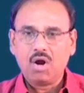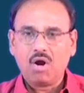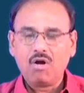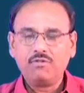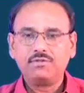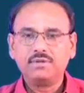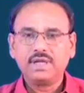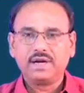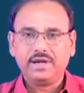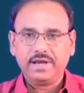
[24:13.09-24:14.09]
of
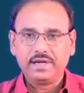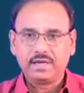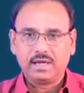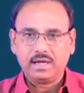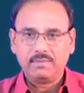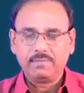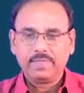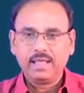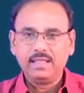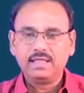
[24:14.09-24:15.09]
the data
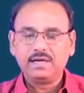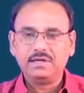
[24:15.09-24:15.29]
in the